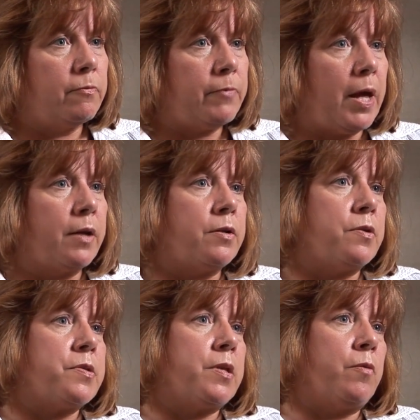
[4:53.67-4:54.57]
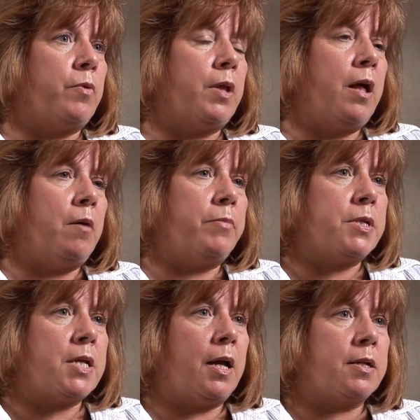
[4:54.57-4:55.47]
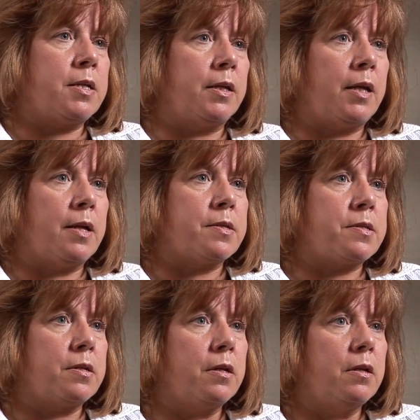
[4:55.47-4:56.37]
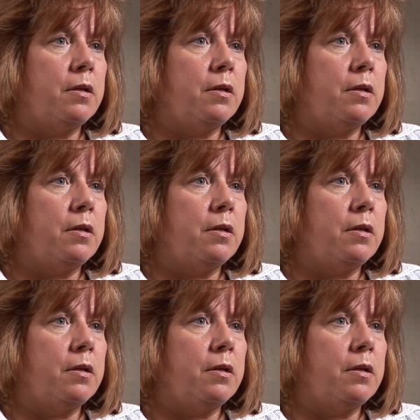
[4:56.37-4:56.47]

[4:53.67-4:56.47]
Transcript: factors that will help protect against